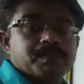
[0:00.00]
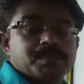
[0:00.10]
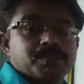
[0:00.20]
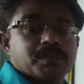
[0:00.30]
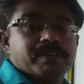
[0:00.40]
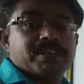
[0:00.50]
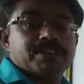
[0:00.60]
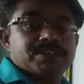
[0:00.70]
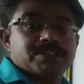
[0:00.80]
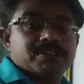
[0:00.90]
So when it
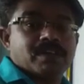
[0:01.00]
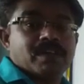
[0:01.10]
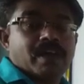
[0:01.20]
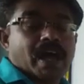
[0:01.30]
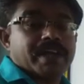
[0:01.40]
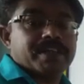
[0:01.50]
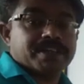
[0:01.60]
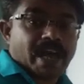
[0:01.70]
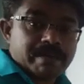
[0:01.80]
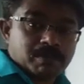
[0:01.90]
is at the
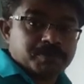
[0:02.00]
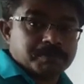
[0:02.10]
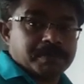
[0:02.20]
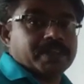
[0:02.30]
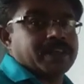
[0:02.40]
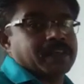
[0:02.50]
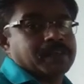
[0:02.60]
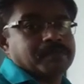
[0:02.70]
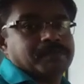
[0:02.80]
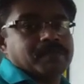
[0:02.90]
time of
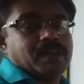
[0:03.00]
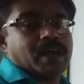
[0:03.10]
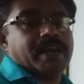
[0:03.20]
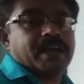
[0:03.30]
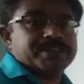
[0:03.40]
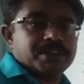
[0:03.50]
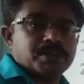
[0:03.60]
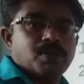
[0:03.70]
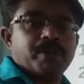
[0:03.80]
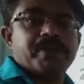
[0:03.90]
speaking, an
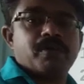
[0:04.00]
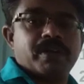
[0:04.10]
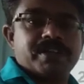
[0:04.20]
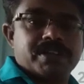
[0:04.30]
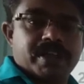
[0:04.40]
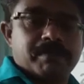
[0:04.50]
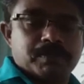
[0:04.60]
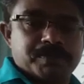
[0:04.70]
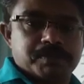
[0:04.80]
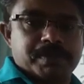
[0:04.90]
action going on at the time
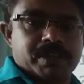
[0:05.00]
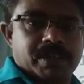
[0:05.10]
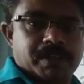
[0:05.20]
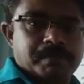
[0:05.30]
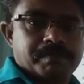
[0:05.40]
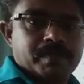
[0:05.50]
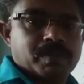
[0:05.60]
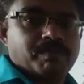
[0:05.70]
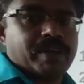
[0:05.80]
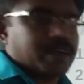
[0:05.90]
of speaking,
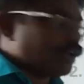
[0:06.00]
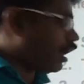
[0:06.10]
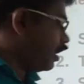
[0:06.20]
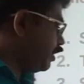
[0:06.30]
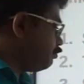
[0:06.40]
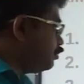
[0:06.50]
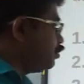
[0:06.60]
when I am